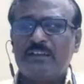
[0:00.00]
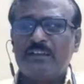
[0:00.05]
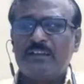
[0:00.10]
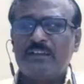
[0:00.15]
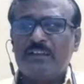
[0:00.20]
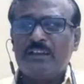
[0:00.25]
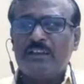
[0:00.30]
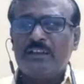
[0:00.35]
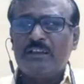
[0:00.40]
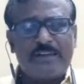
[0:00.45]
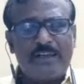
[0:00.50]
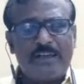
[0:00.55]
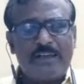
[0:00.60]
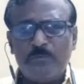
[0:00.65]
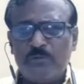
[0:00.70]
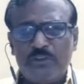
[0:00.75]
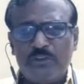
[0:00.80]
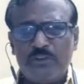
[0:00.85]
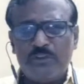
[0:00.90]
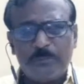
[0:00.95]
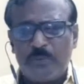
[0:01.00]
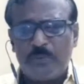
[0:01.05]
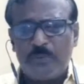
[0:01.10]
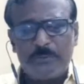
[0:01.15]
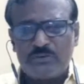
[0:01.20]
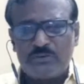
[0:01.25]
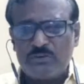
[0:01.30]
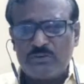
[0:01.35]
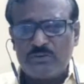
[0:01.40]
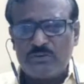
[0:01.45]
Credible information
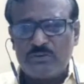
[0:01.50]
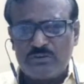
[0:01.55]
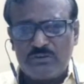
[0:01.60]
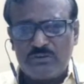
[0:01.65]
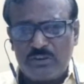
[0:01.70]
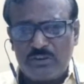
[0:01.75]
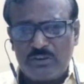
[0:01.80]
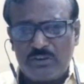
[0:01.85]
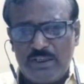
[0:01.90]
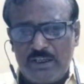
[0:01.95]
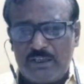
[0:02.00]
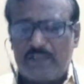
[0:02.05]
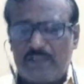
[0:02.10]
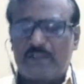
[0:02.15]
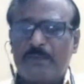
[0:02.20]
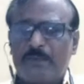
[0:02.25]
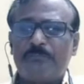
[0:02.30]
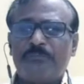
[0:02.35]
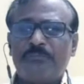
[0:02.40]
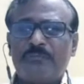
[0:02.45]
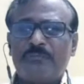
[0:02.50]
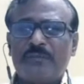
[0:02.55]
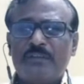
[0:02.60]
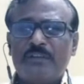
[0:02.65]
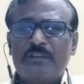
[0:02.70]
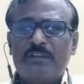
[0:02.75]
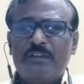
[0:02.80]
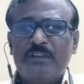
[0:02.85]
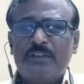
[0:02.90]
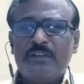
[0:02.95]
is not there.
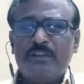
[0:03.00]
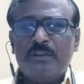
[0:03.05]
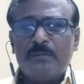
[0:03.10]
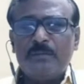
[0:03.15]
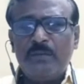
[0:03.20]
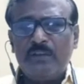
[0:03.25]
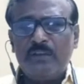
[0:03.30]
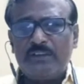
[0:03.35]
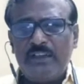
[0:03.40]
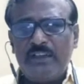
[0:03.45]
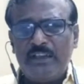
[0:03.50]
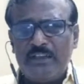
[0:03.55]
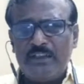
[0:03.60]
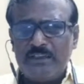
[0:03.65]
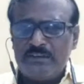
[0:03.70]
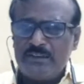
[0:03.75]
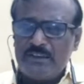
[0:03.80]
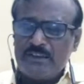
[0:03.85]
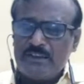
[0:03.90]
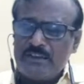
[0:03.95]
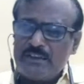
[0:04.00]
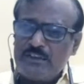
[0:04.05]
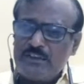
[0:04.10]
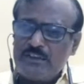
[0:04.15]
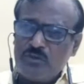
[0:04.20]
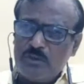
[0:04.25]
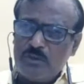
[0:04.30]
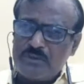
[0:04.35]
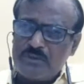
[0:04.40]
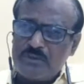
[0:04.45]
But there is a reasonable
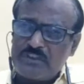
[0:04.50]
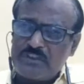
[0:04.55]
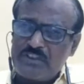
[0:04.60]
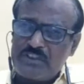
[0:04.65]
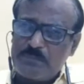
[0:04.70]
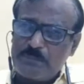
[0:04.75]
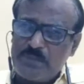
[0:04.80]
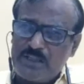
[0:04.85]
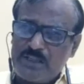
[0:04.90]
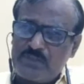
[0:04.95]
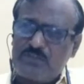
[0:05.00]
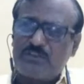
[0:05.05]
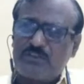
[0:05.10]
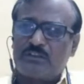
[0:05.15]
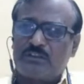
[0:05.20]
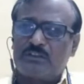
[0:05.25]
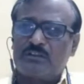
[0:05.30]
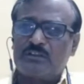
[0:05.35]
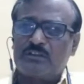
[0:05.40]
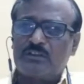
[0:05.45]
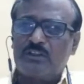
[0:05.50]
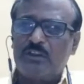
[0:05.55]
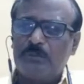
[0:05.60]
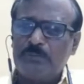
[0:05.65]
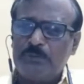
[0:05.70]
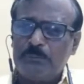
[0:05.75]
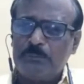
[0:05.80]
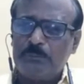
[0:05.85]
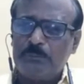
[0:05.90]
suspicion of the police